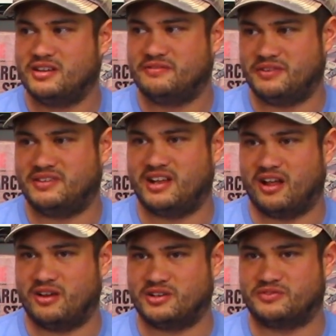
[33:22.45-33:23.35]

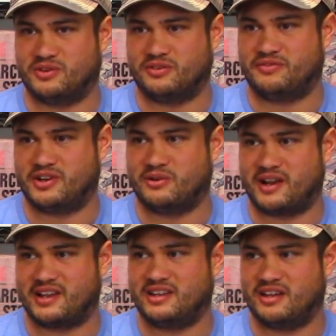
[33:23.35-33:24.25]
$50 for a figure I
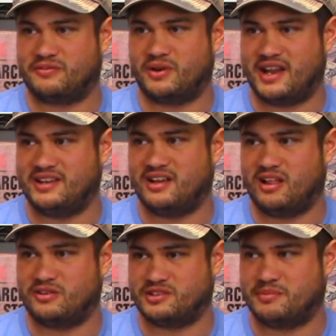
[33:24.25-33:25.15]
can get for
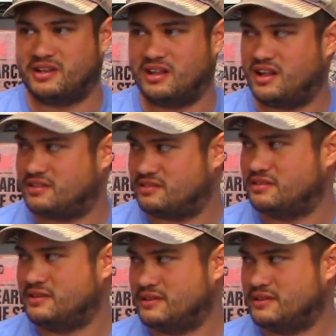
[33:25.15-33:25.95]
$8 at Big Lots. Right.